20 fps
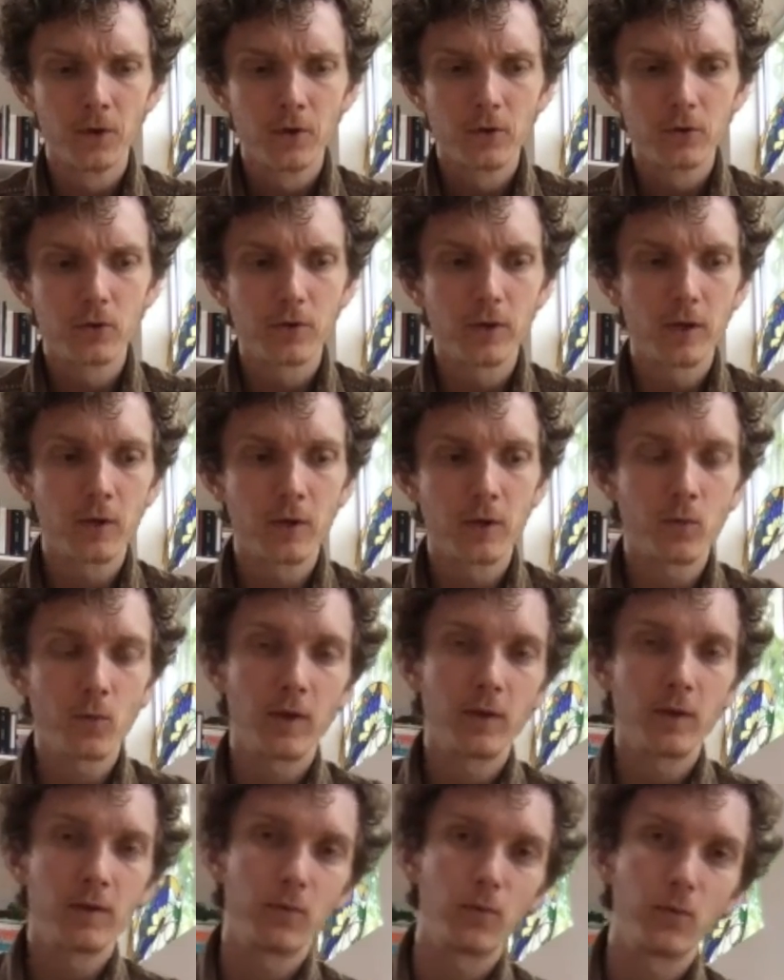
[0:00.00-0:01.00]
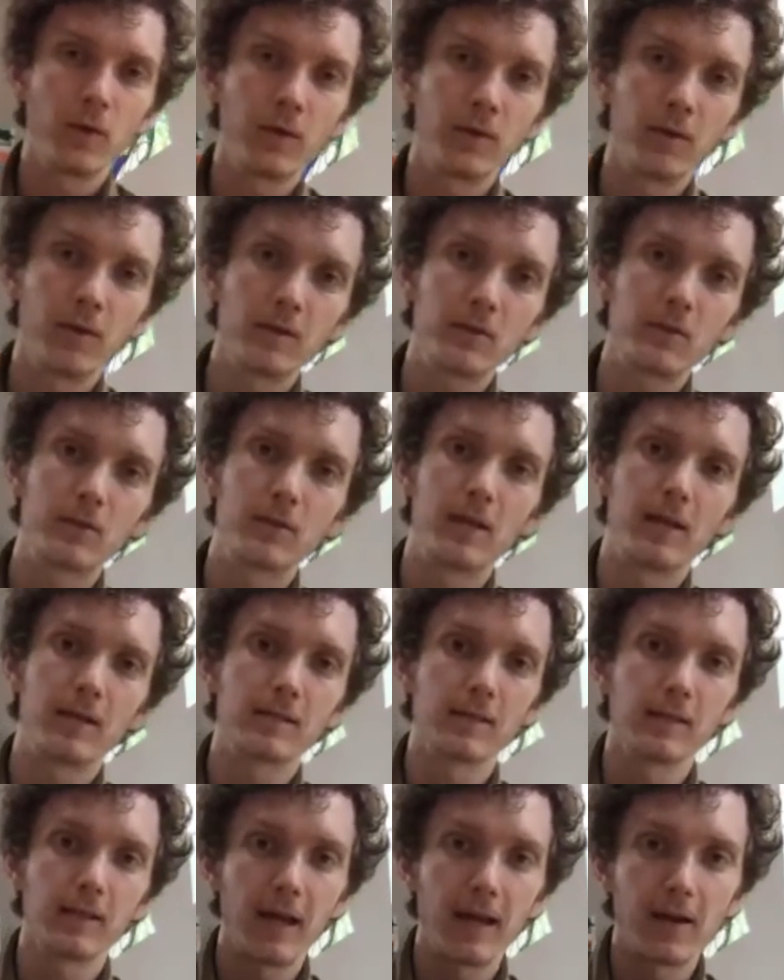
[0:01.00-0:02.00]
So then when this gets
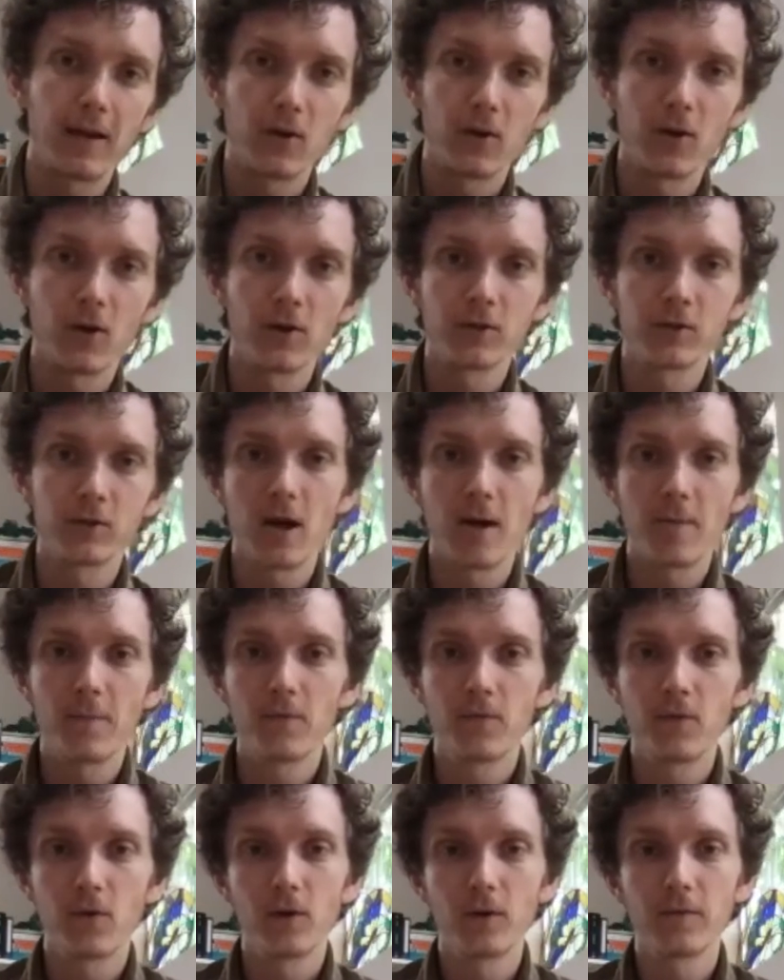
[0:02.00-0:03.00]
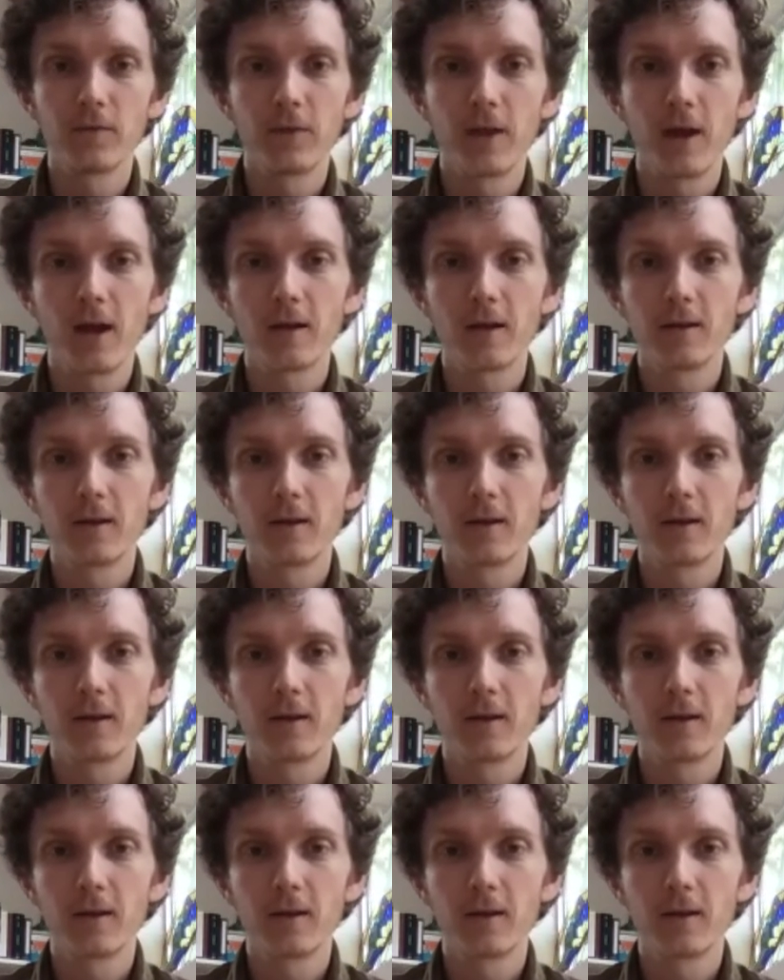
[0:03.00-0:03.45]
layered on top of all of that,